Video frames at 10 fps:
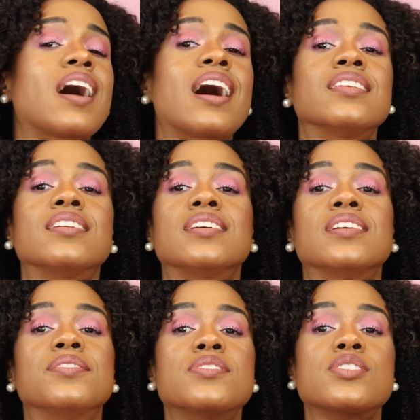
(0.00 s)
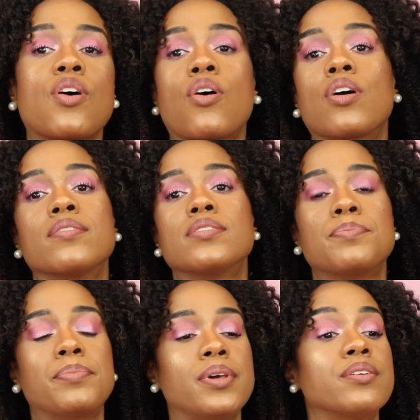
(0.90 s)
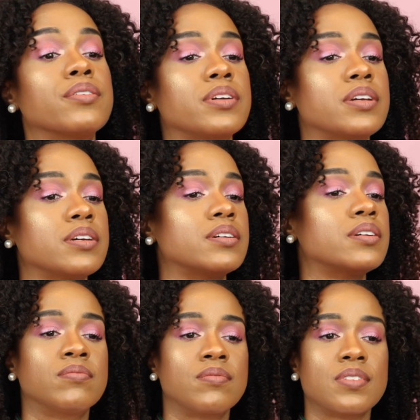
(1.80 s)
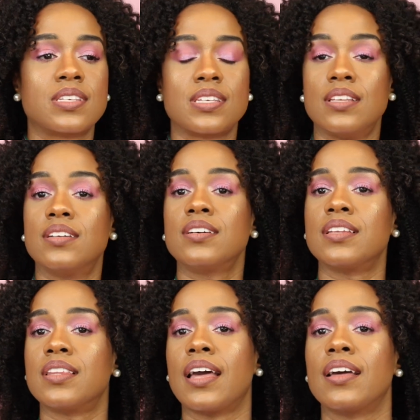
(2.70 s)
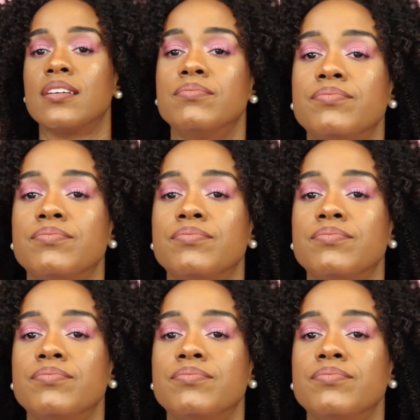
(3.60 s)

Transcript: I love scarves, period. See, look at that.